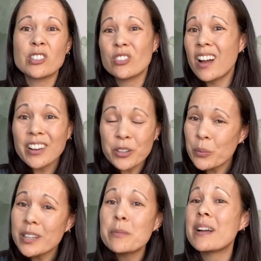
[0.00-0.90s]
they're not going to
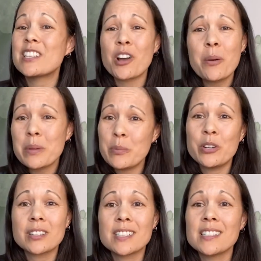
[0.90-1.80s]
read my zombie
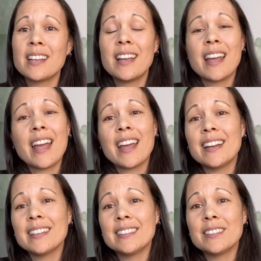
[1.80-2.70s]
books,
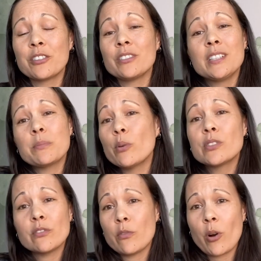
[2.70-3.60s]
or at least most
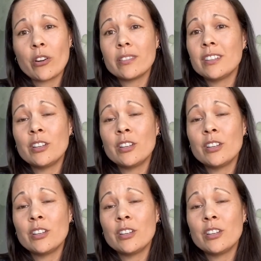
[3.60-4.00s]
of them aren't.